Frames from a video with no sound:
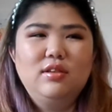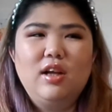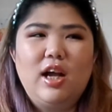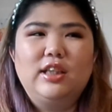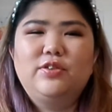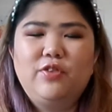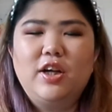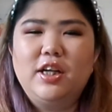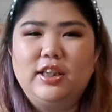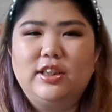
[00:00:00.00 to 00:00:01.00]
as
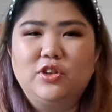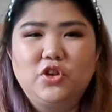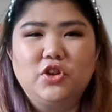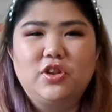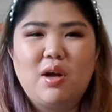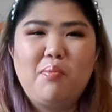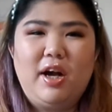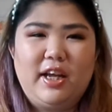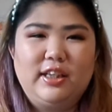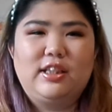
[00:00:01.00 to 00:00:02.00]
fun as a true crime
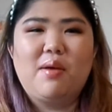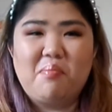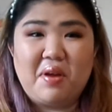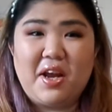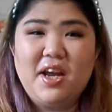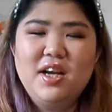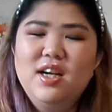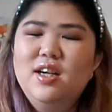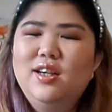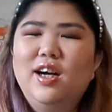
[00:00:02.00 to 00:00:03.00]
podcast can be.
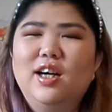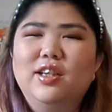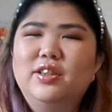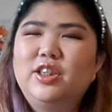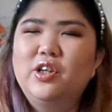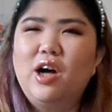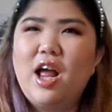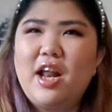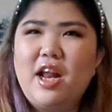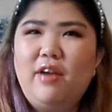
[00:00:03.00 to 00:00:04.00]
So
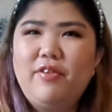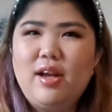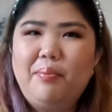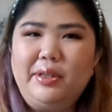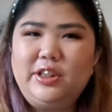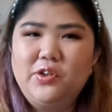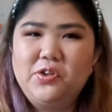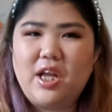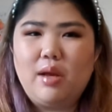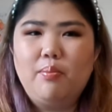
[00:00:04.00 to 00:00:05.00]
and every episode
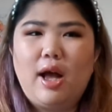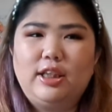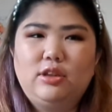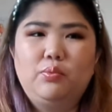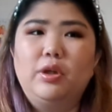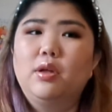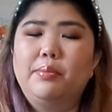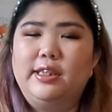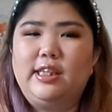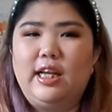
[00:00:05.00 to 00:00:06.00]
they match with the
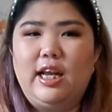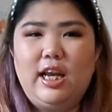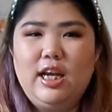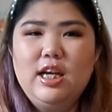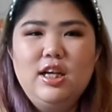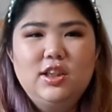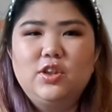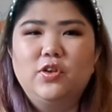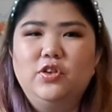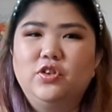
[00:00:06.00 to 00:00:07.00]
martini,
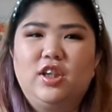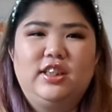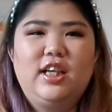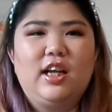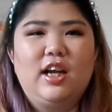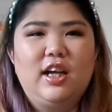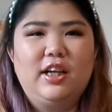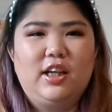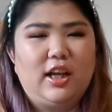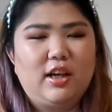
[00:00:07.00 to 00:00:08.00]
so you guys can kind
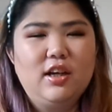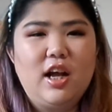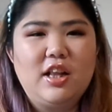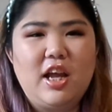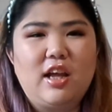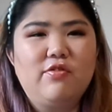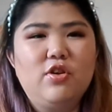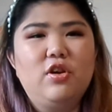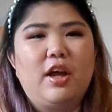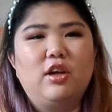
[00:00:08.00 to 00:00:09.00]
of like, and they give
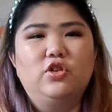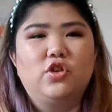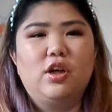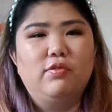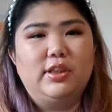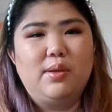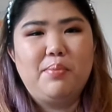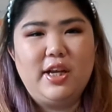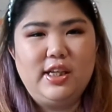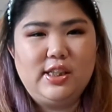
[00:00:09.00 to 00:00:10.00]
you like a drink
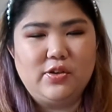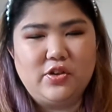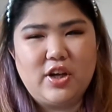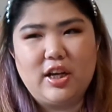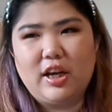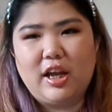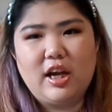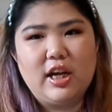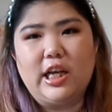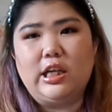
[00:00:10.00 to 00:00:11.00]
recipe, so you can like
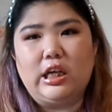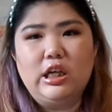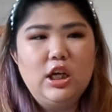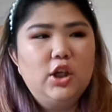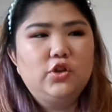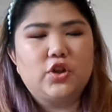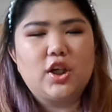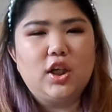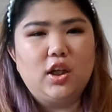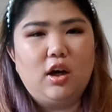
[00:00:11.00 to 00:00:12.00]
kind of drink
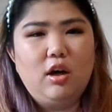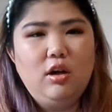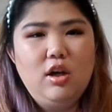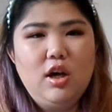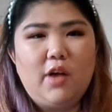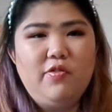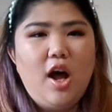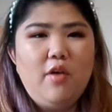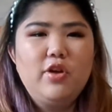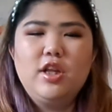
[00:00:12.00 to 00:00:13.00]
along. I'm
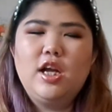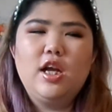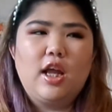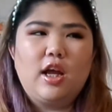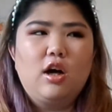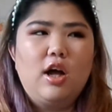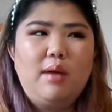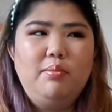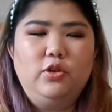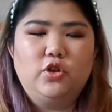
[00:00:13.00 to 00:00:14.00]
not really like a
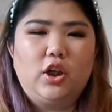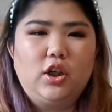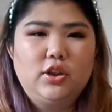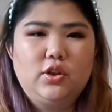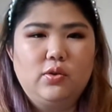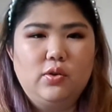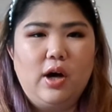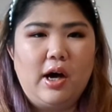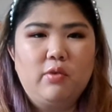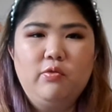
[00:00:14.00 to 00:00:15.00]
heavy drinker, so
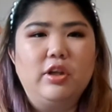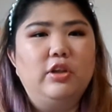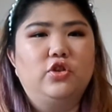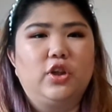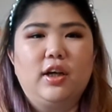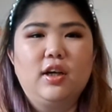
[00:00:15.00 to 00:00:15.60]
I don't really drink